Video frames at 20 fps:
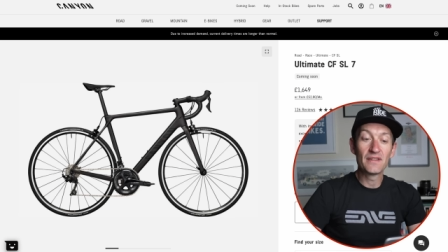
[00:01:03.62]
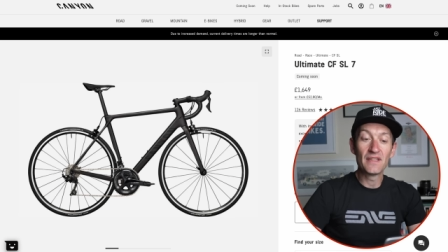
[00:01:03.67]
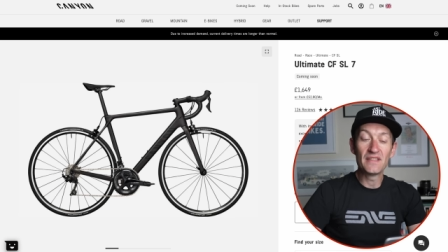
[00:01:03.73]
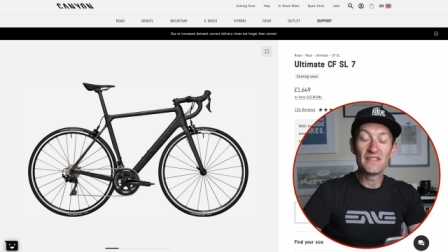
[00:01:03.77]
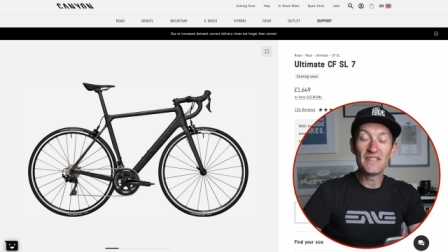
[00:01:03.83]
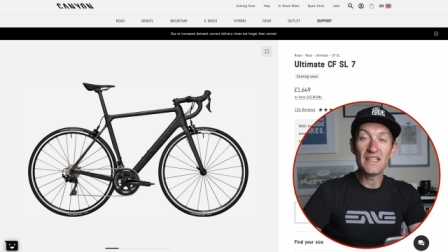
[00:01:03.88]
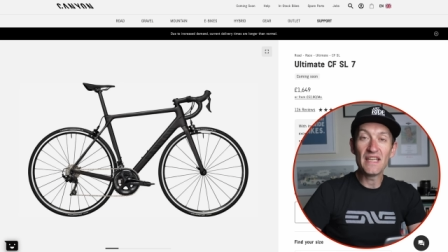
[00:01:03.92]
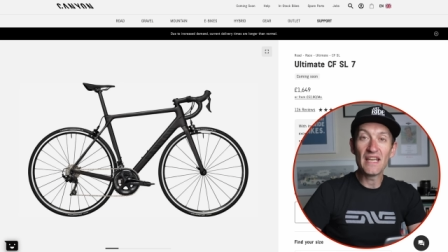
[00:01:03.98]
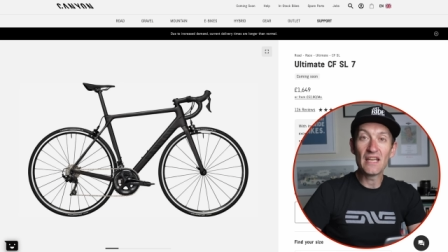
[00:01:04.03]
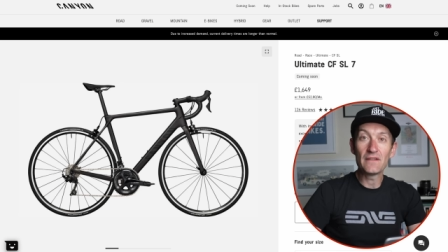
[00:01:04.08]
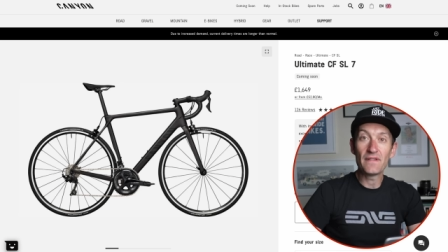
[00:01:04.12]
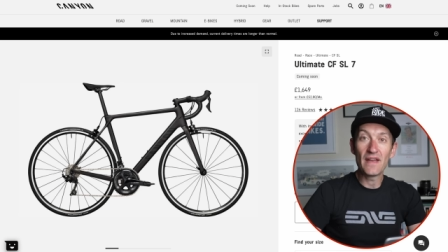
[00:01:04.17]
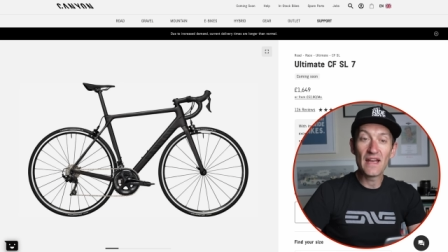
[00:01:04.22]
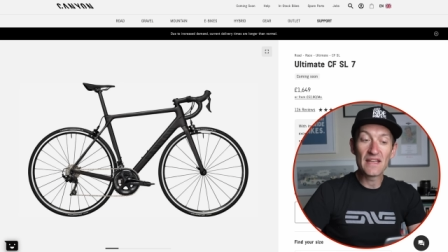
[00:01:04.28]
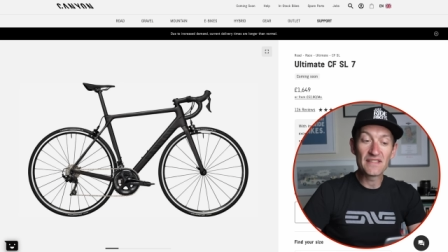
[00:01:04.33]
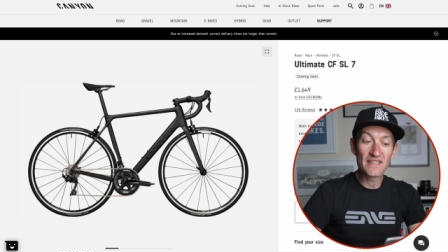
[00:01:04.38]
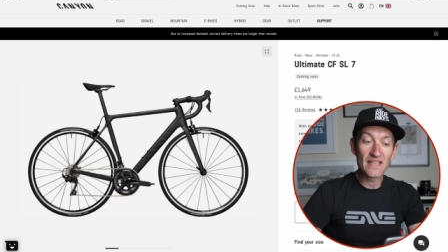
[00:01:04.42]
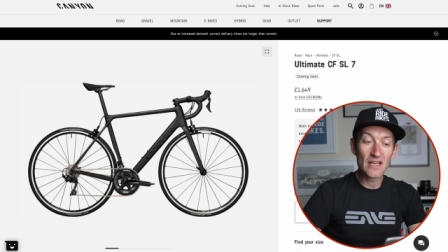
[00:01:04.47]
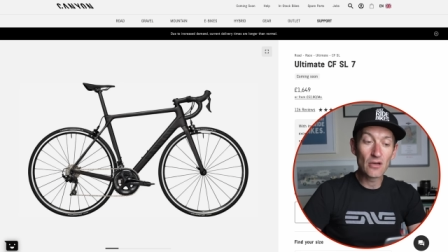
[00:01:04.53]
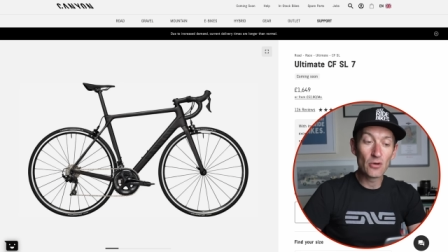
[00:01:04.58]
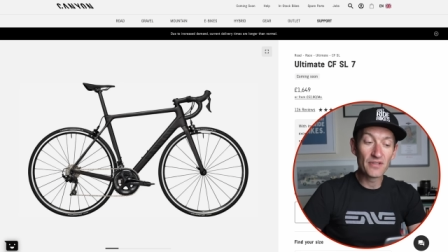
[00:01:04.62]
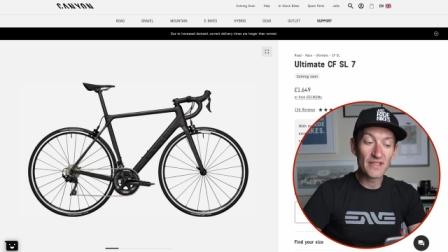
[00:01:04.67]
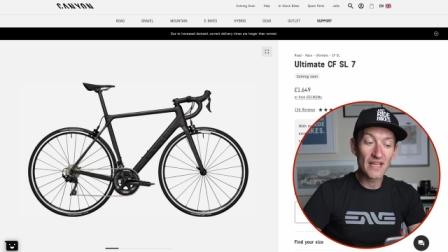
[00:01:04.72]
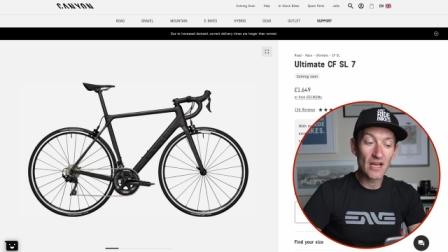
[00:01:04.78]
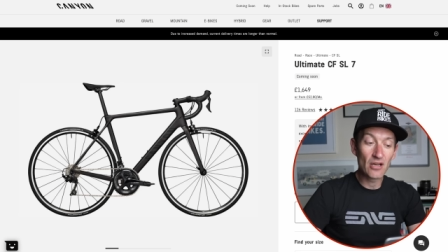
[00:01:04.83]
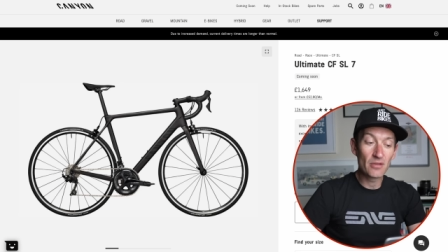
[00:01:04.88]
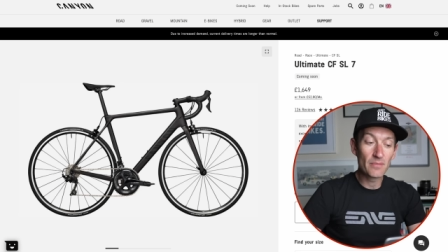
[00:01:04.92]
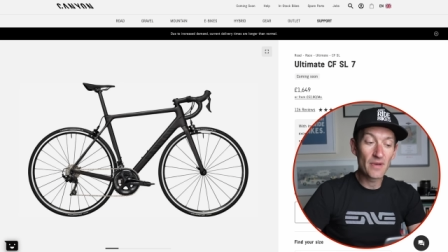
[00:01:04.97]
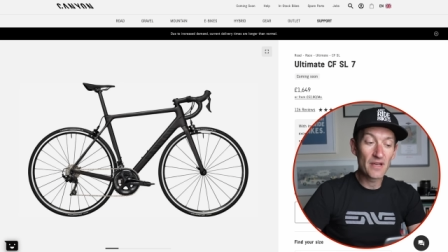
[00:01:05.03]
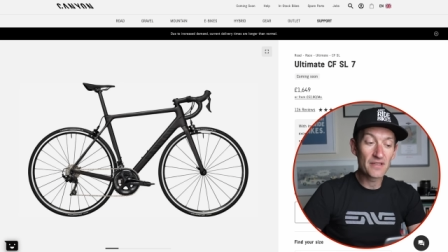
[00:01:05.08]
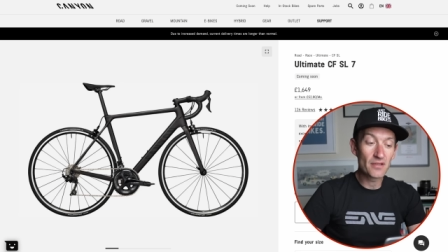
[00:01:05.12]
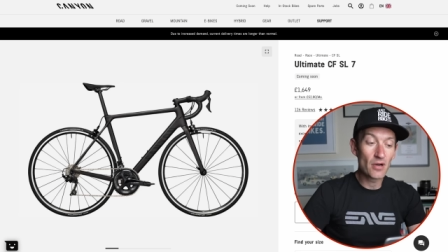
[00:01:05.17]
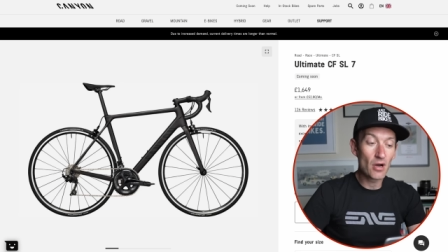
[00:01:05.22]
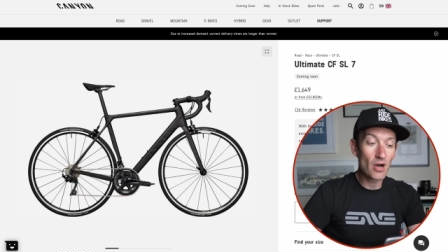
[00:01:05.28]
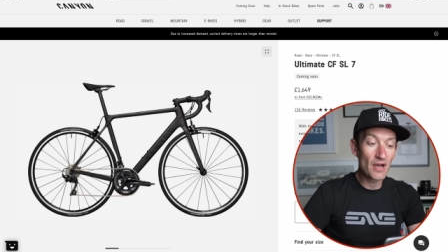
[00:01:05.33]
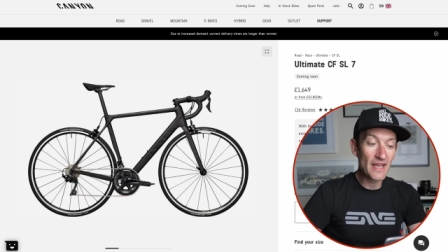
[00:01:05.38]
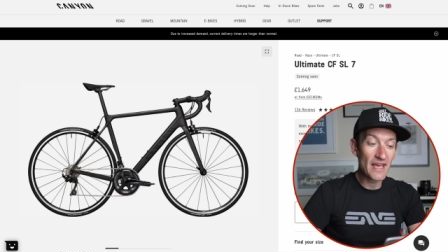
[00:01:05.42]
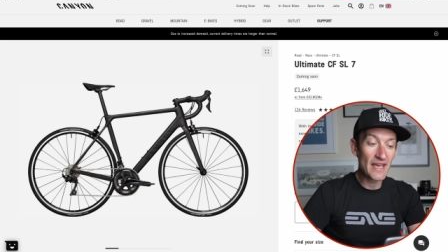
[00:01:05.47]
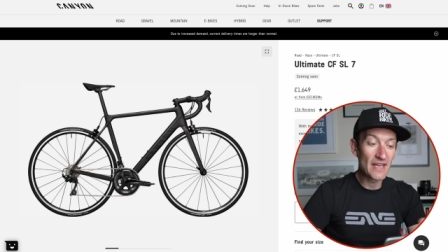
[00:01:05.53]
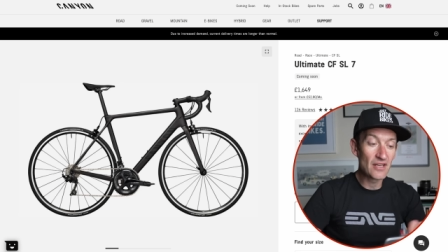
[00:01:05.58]
the CF SL is now the most
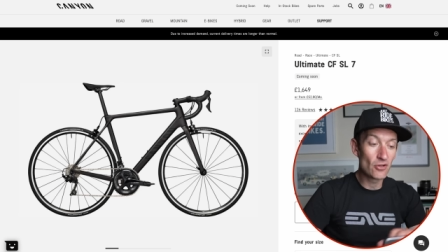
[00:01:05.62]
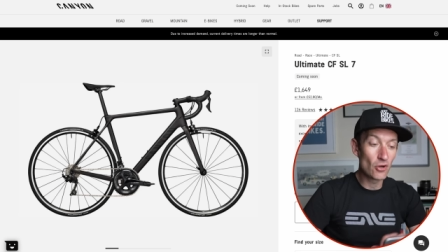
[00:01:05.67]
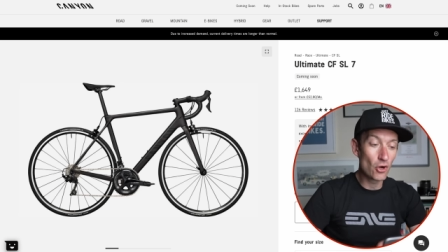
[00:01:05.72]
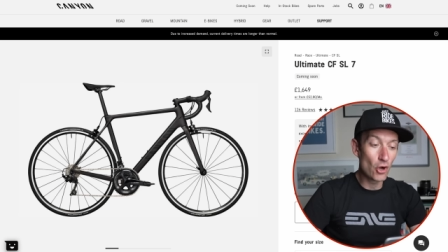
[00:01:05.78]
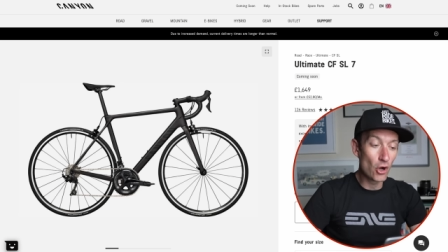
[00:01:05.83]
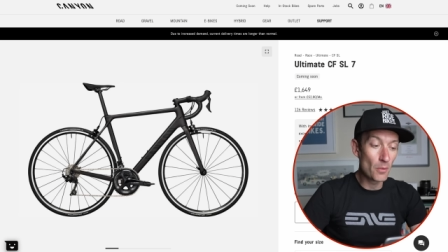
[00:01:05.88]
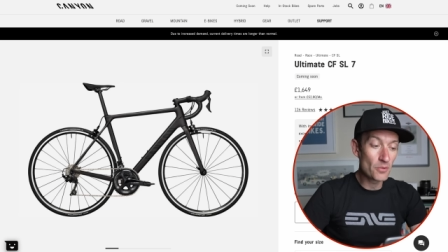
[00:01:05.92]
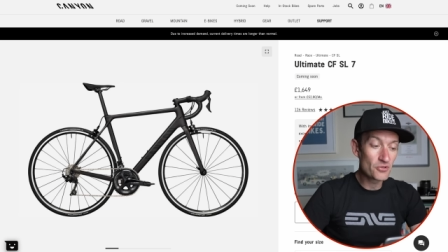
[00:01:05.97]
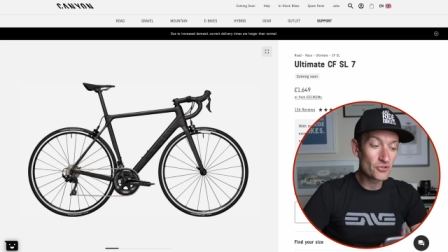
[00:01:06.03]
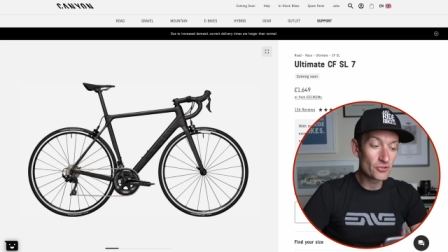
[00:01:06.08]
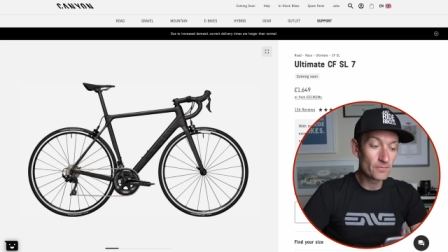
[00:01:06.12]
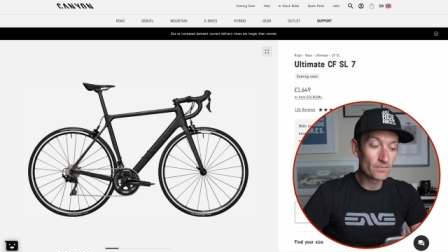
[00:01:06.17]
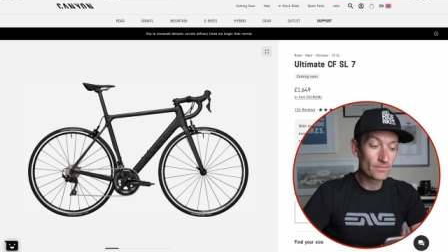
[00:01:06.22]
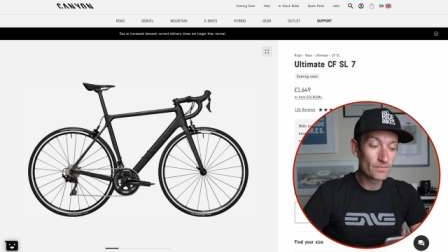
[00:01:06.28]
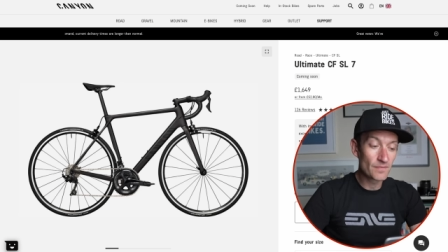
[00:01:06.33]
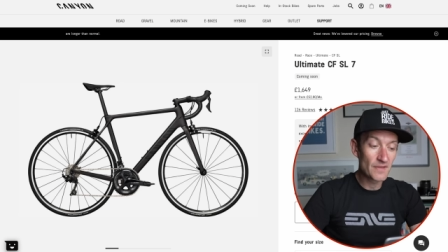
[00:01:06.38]
high-end option.